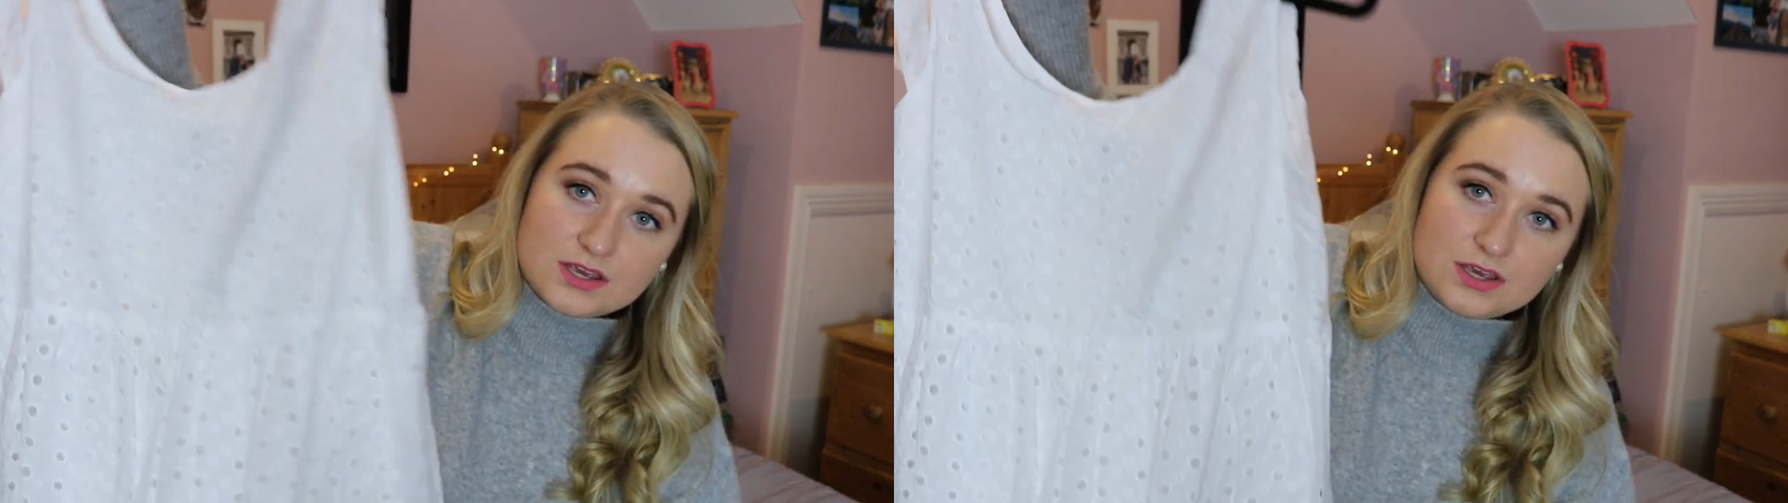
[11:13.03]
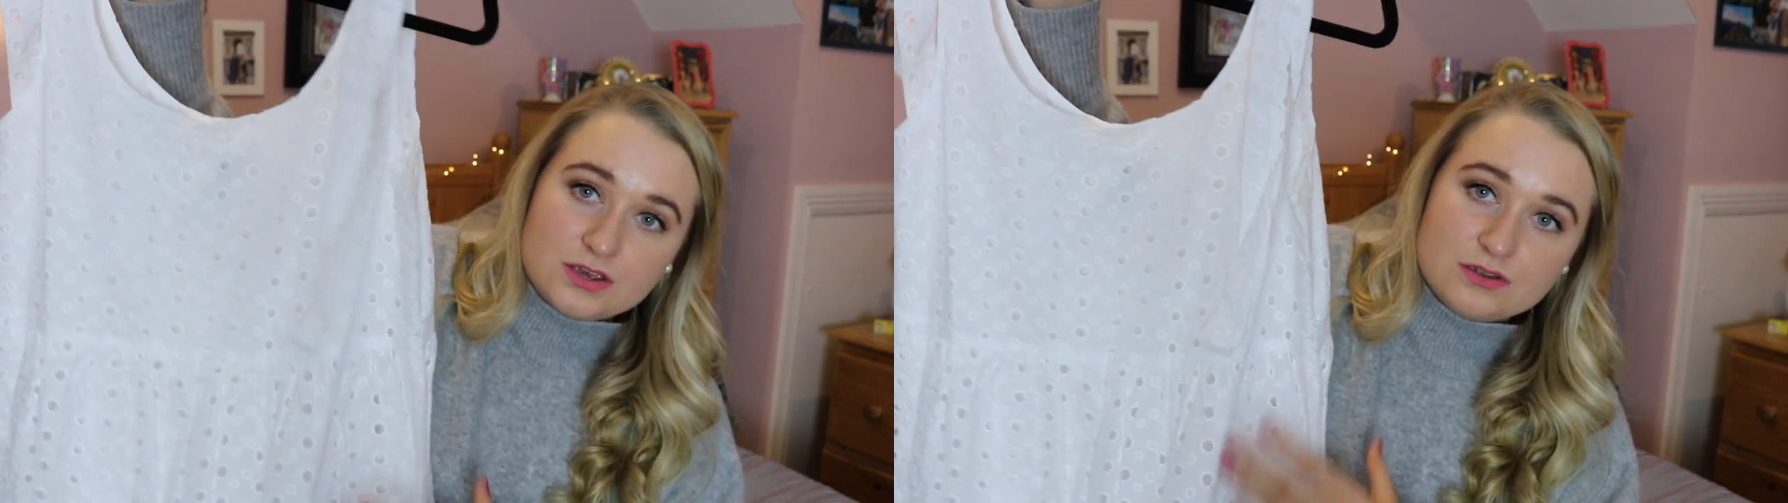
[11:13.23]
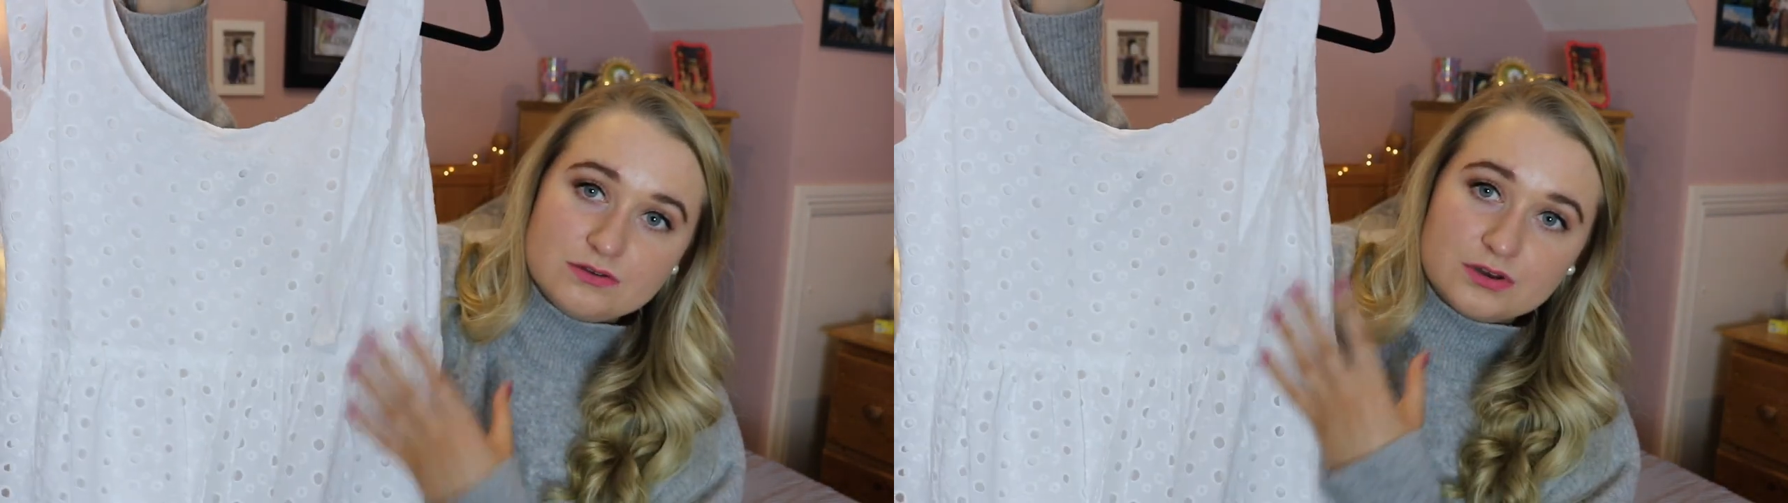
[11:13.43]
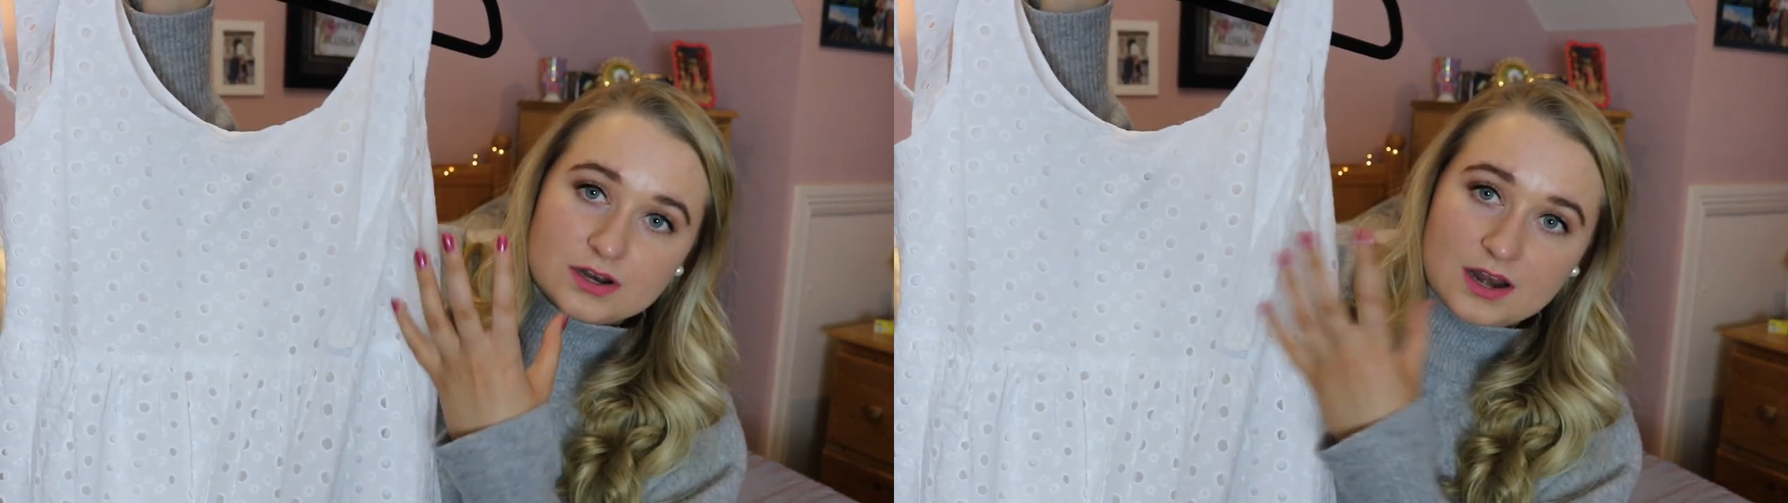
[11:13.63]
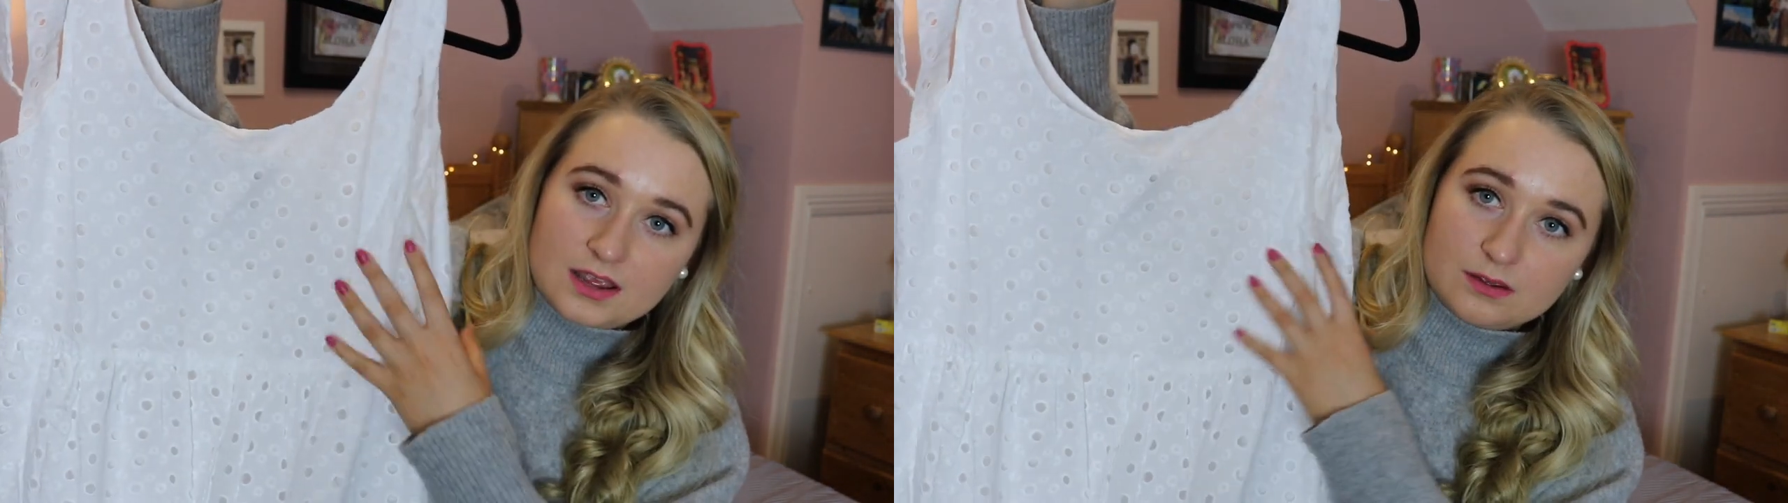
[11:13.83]

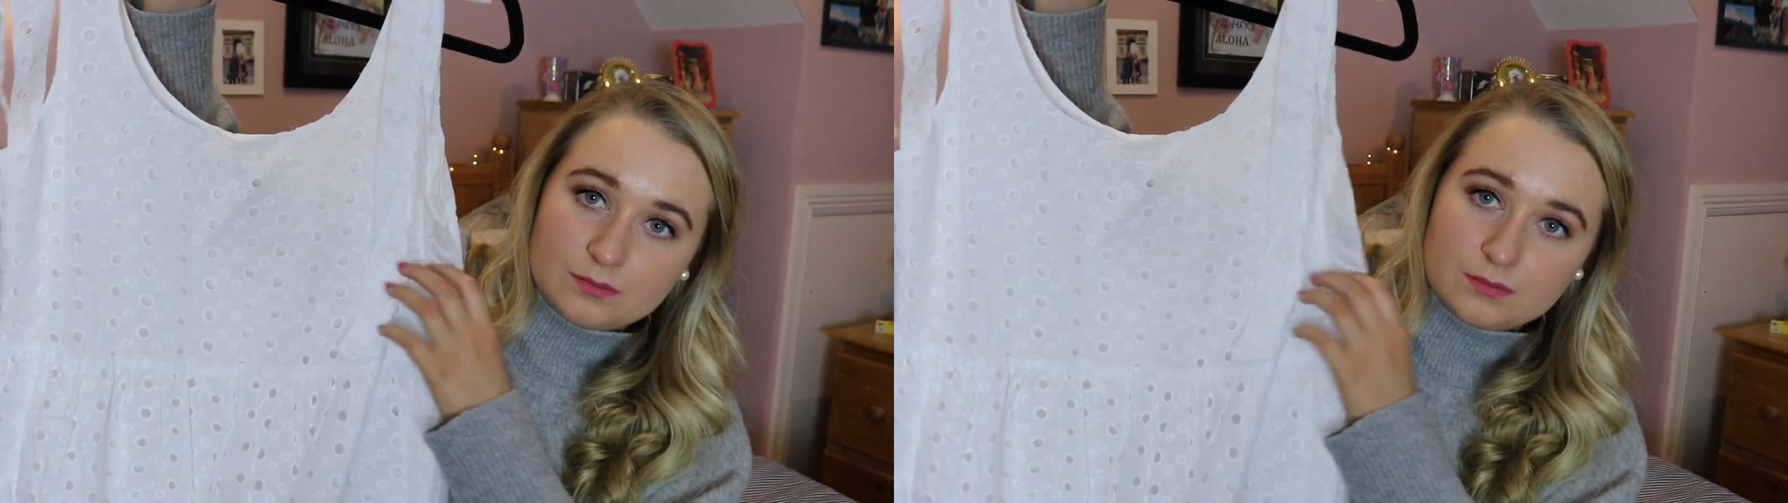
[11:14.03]
cute like